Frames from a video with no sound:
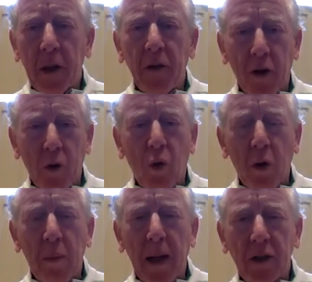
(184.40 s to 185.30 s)
their
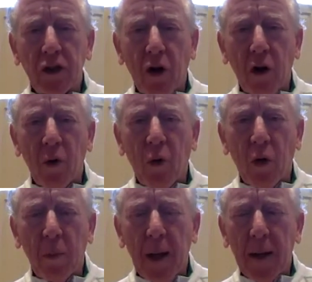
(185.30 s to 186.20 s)
quarterback and starting
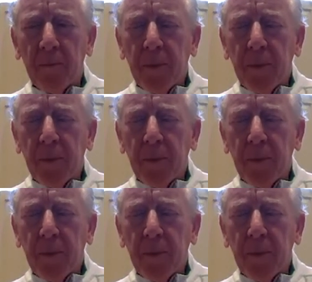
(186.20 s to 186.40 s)
quarterback.